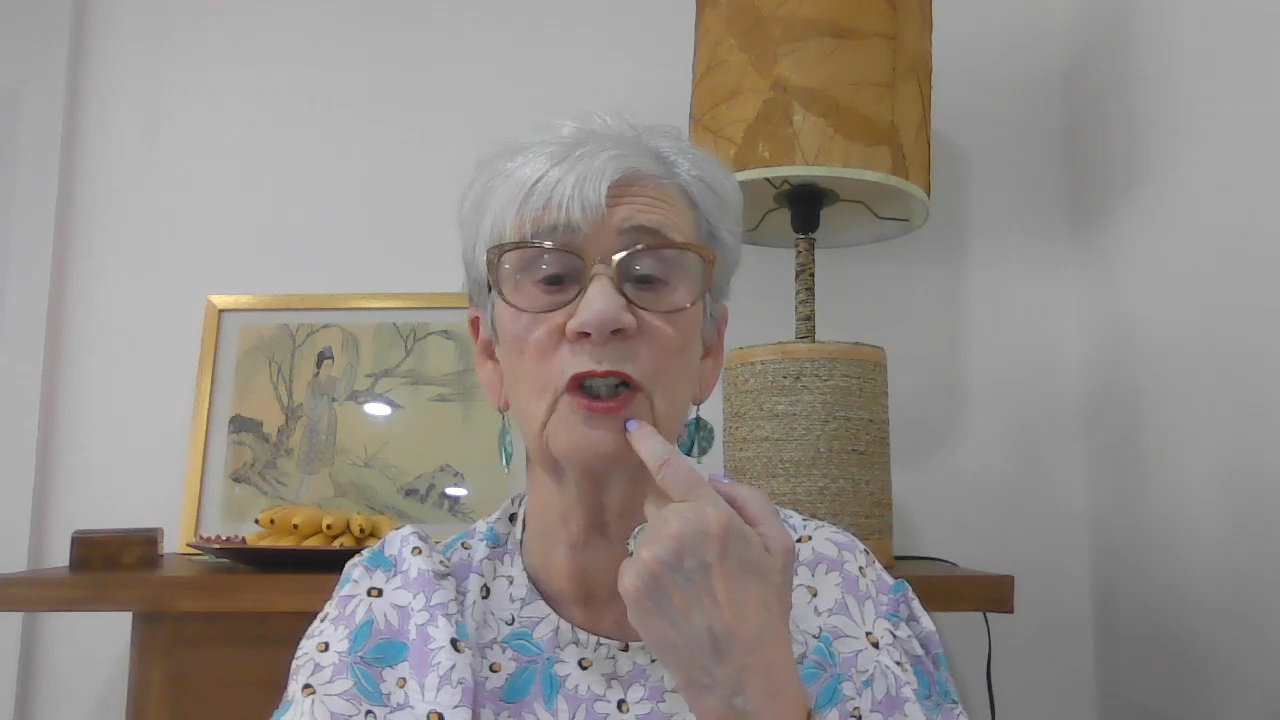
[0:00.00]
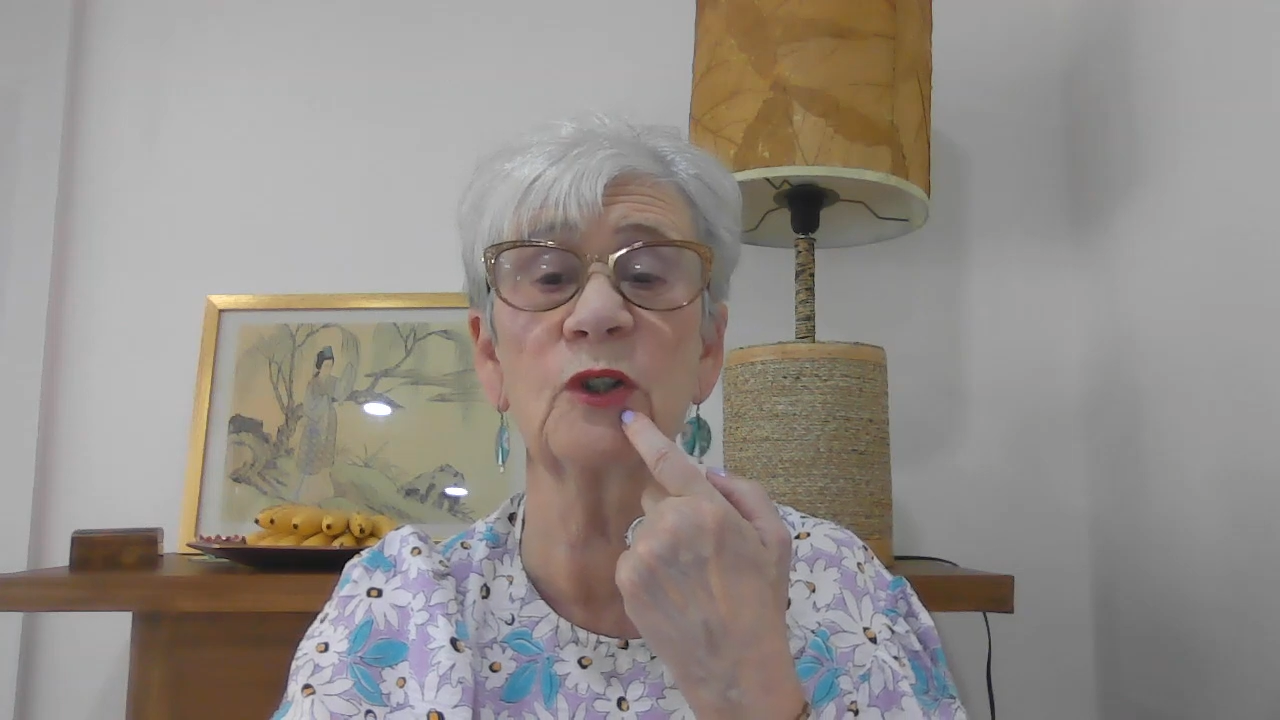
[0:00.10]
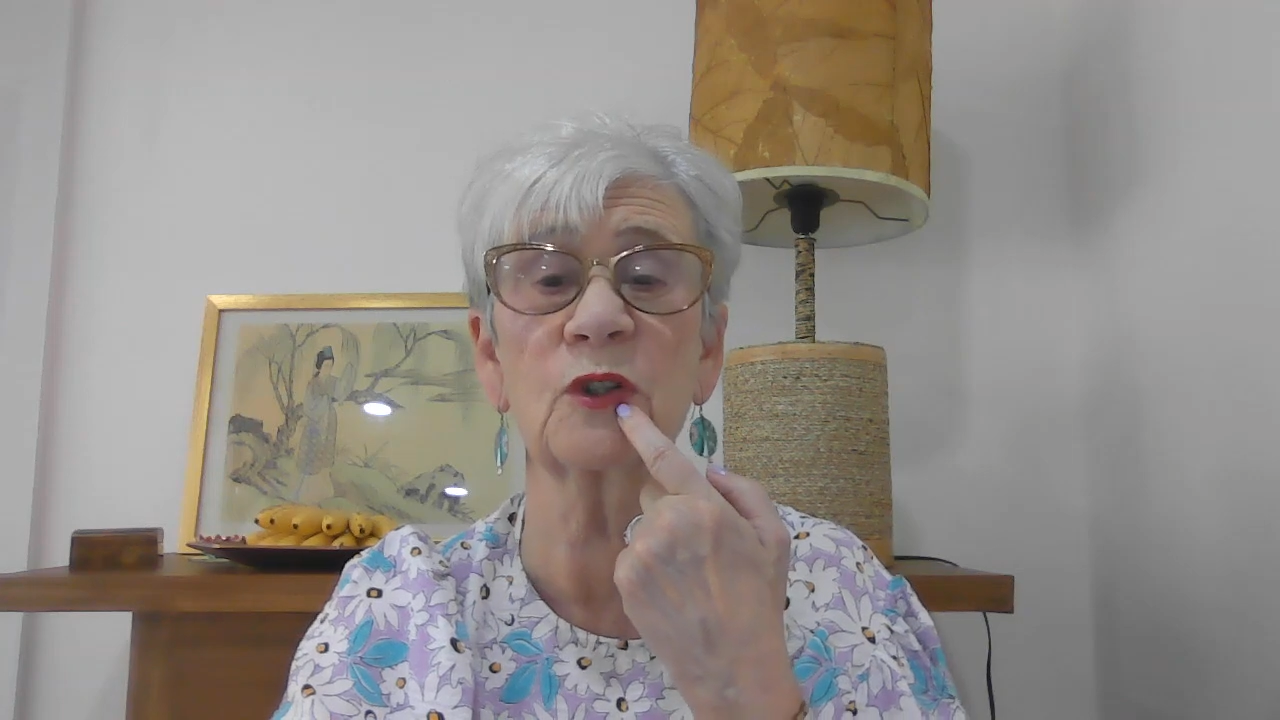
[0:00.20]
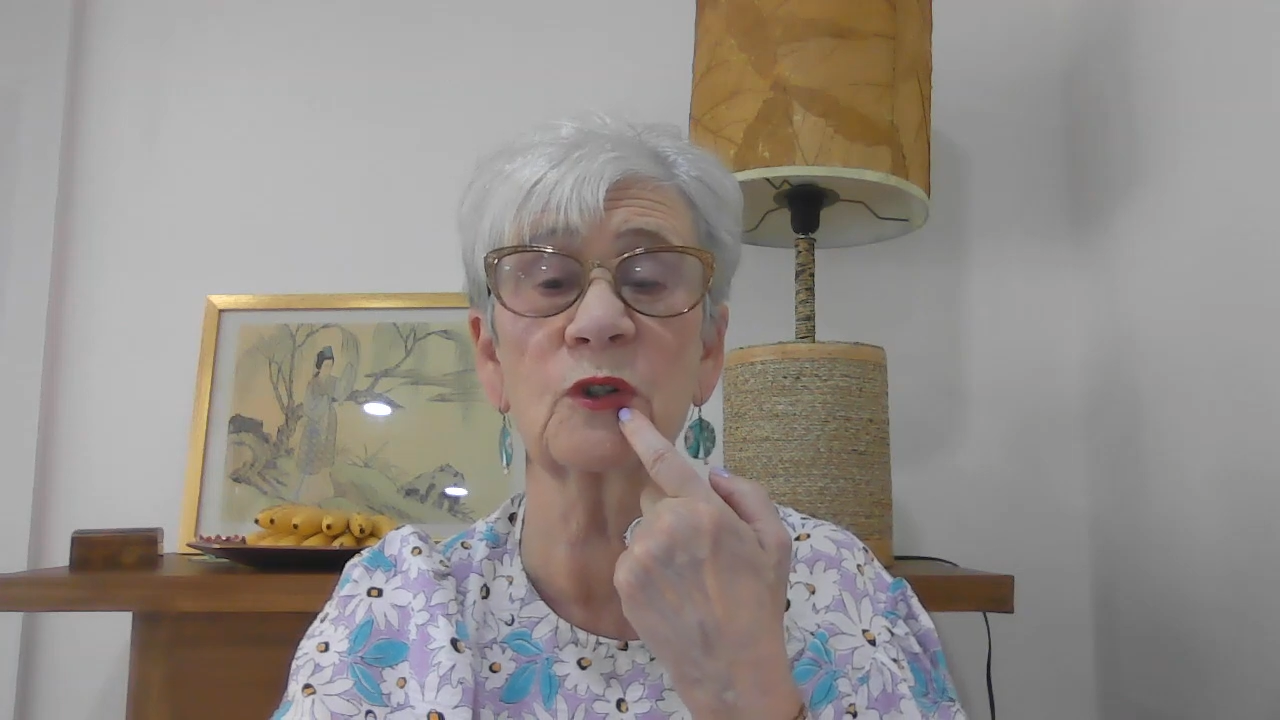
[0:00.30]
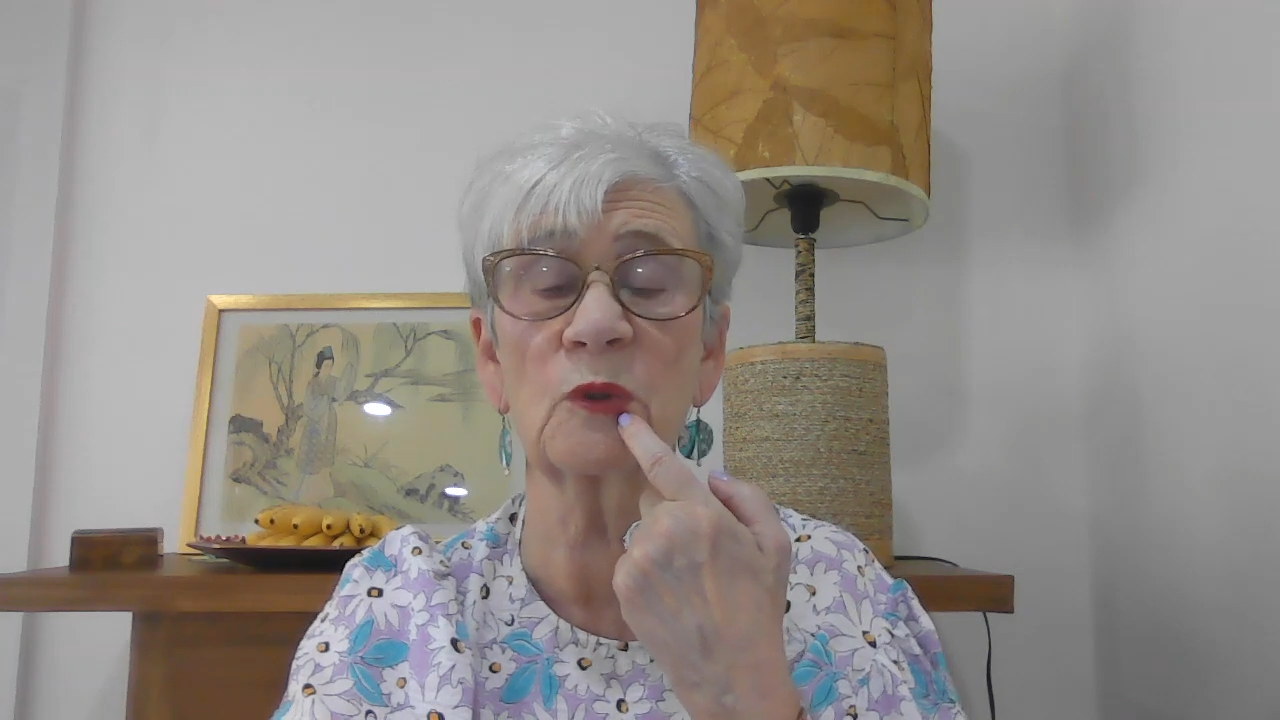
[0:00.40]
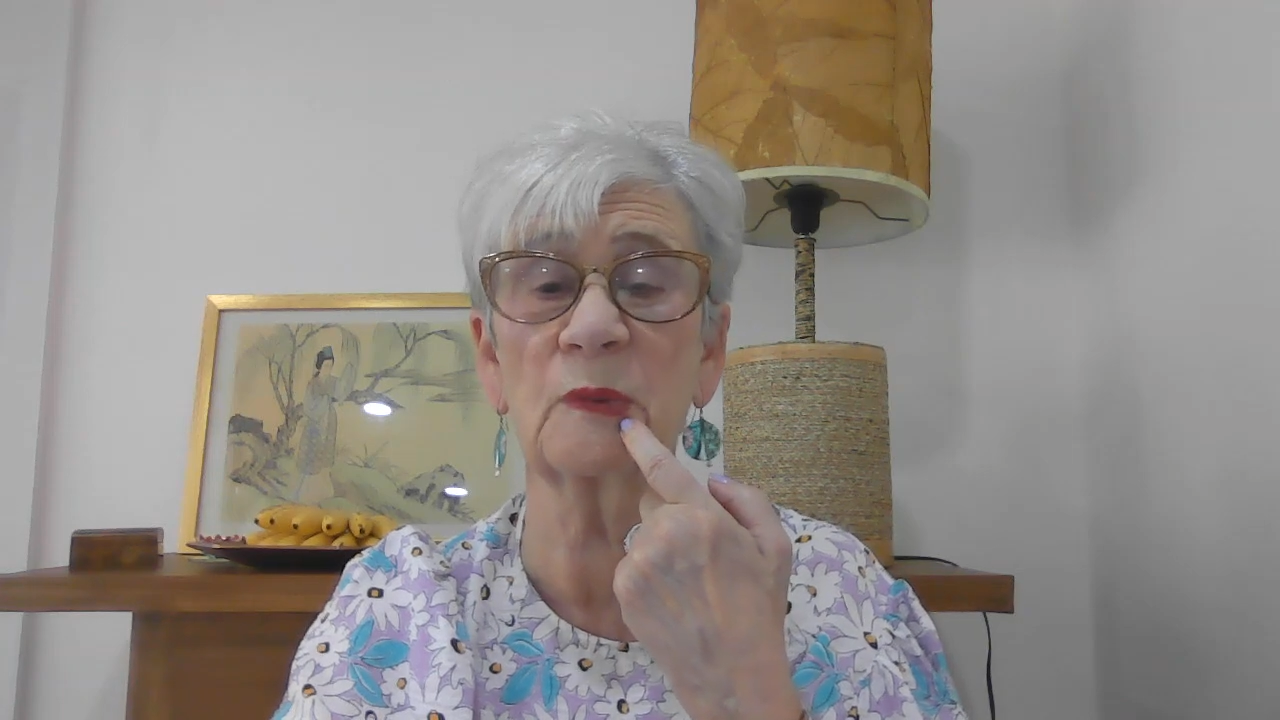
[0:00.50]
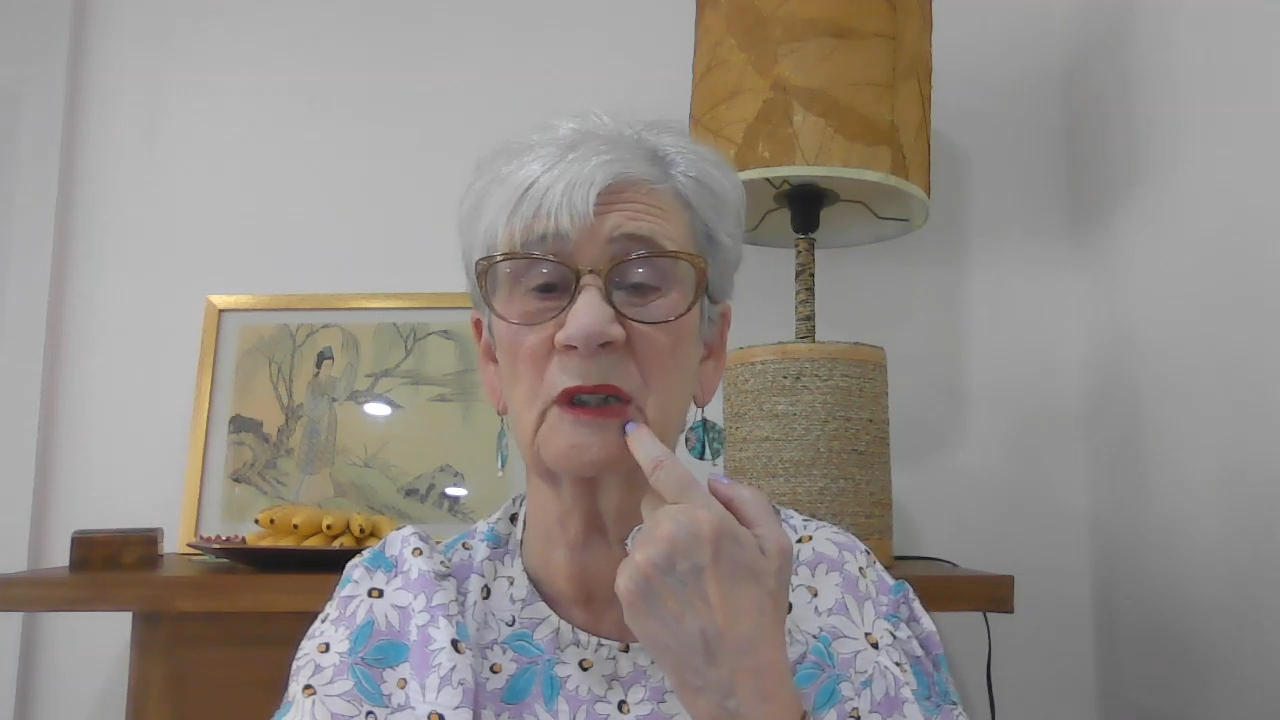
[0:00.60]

unusual